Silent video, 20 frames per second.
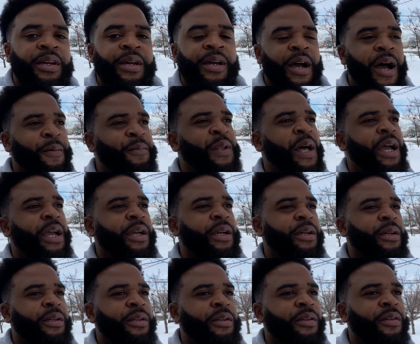I'm like,
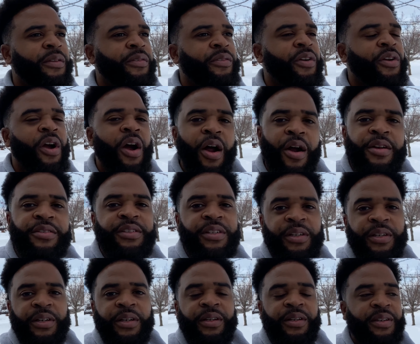the car is good.